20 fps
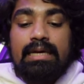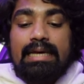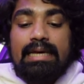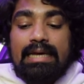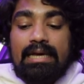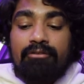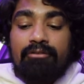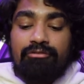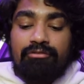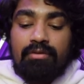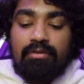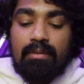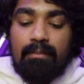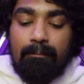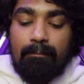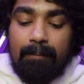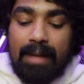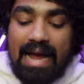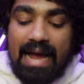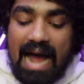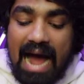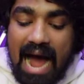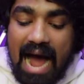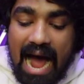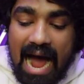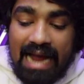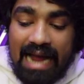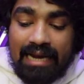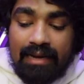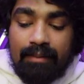If my
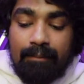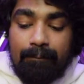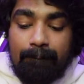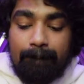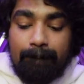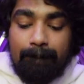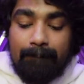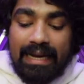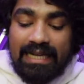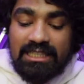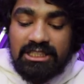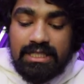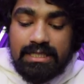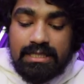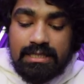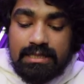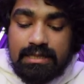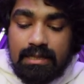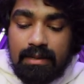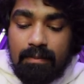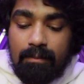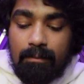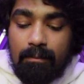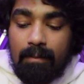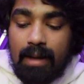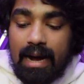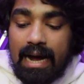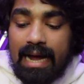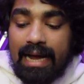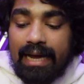I matches
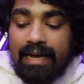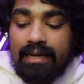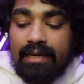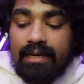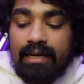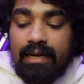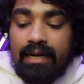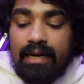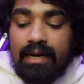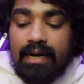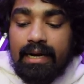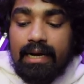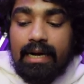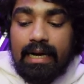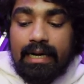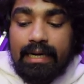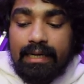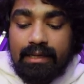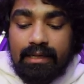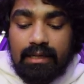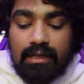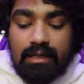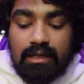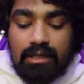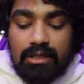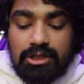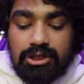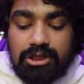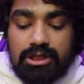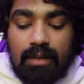my current
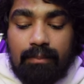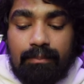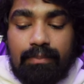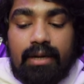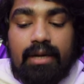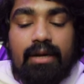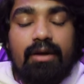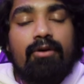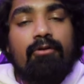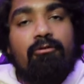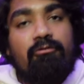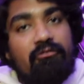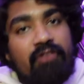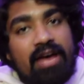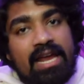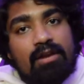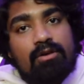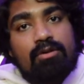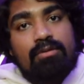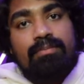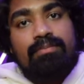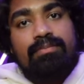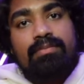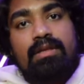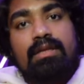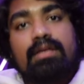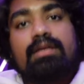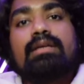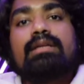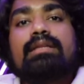jump value,
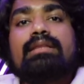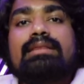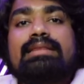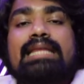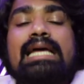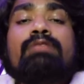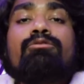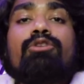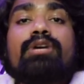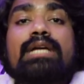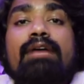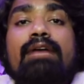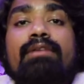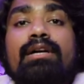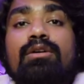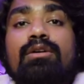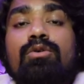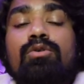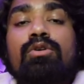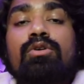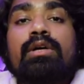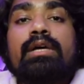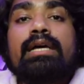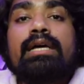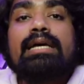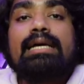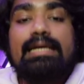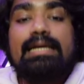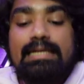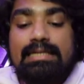then what I will do
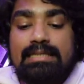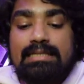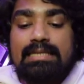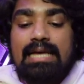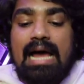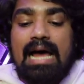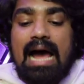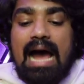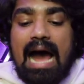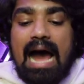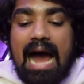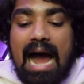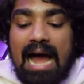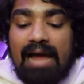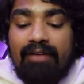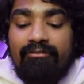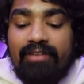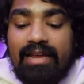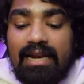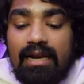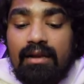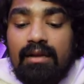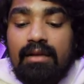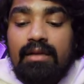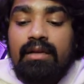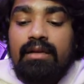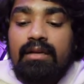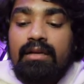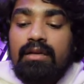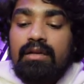is I will
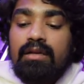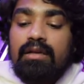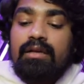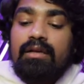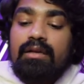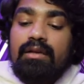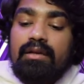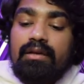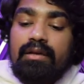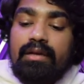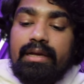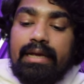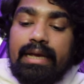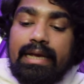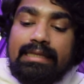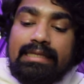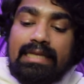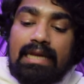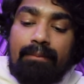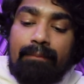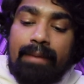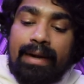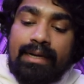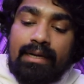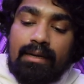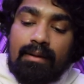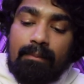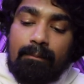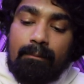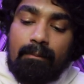
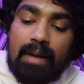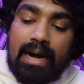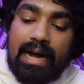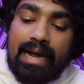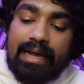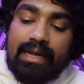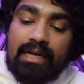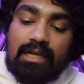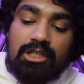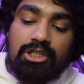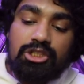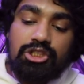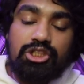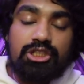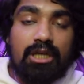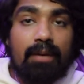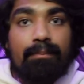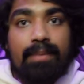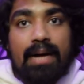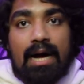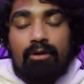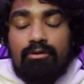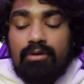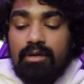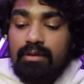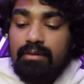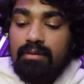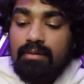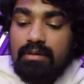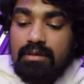increment my jump count.
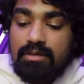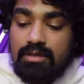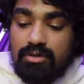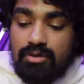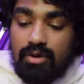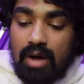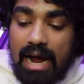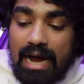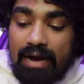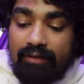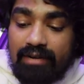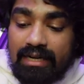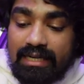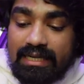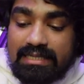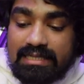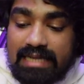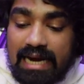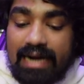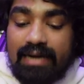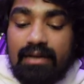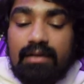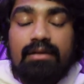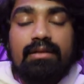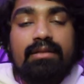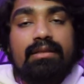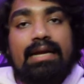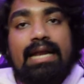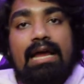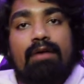So I will decide
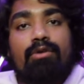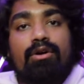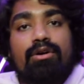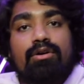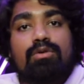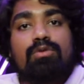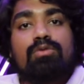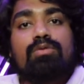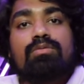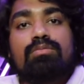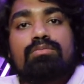that I want to